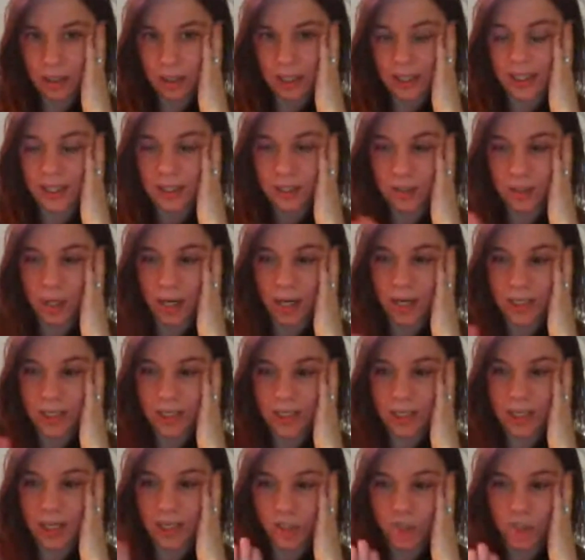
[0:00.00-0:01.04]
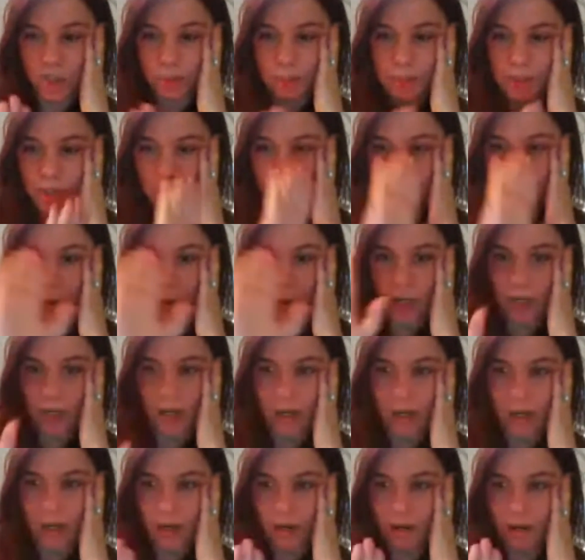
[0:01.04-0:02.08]
I just missed the part
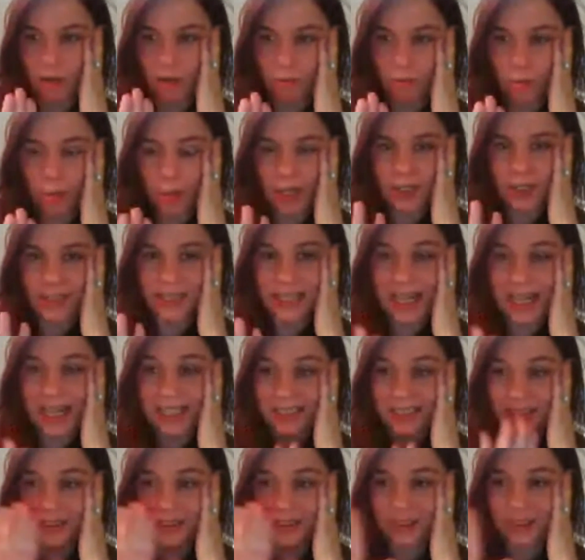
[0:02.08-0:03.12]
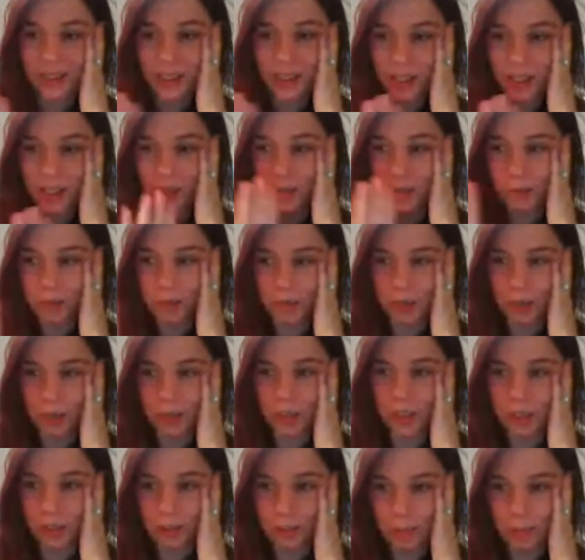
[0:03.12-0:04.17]
of what text you were
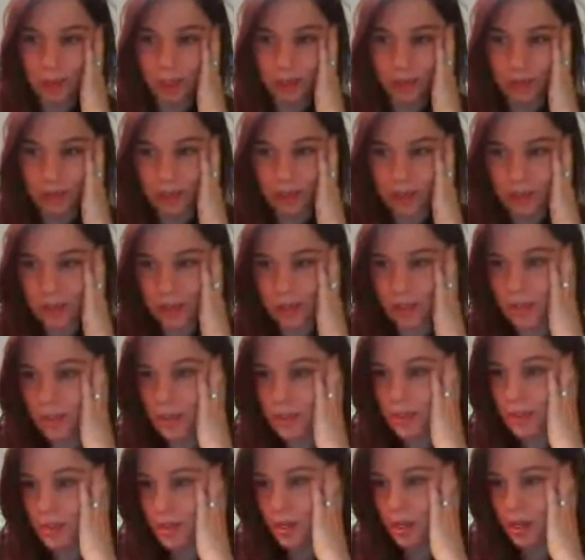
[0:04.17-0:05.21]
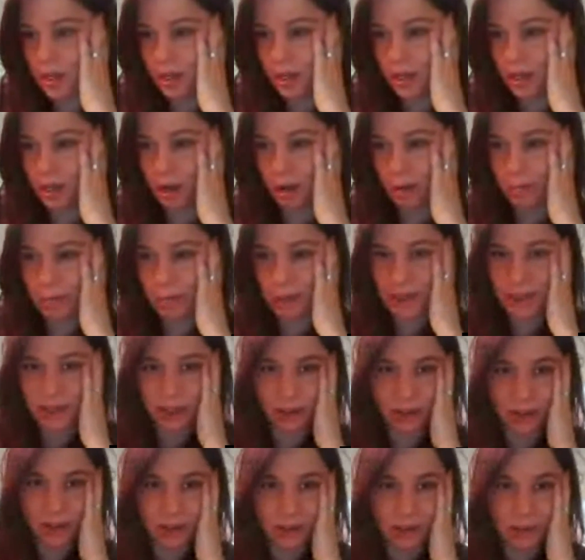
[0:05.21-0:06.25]
talking about us
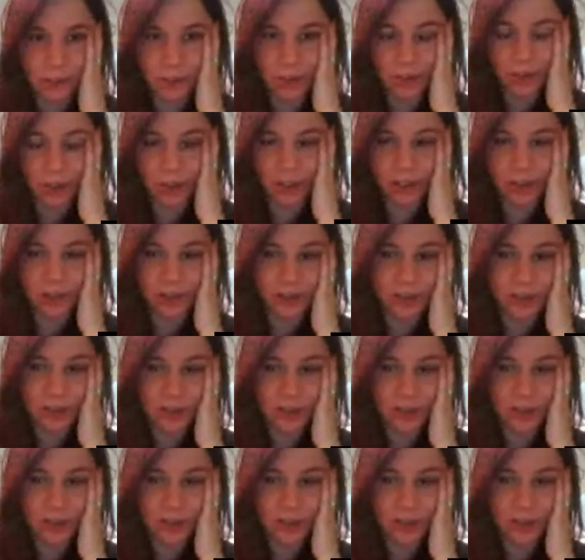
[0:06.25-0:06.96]
commenting on. I'm sorry.